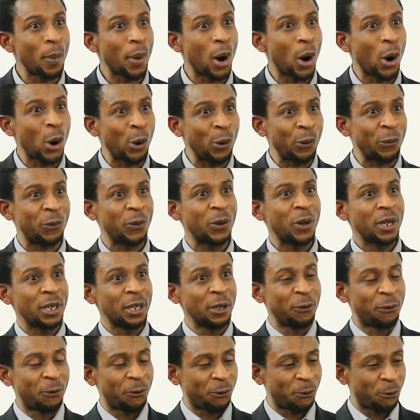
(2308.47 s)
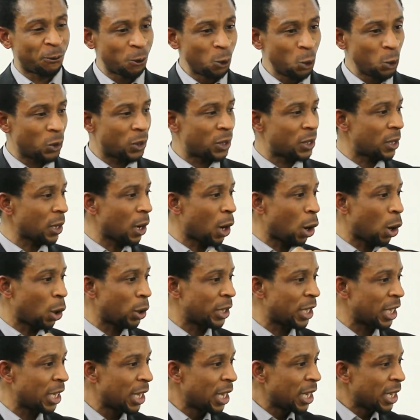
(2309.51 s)
of the fruits
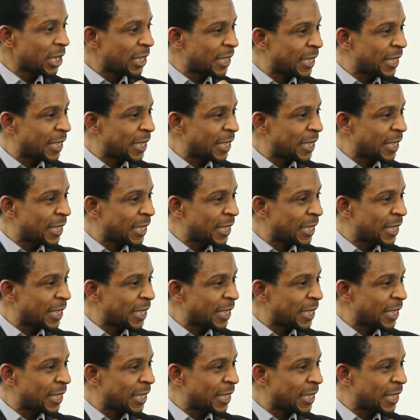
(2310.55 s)
or the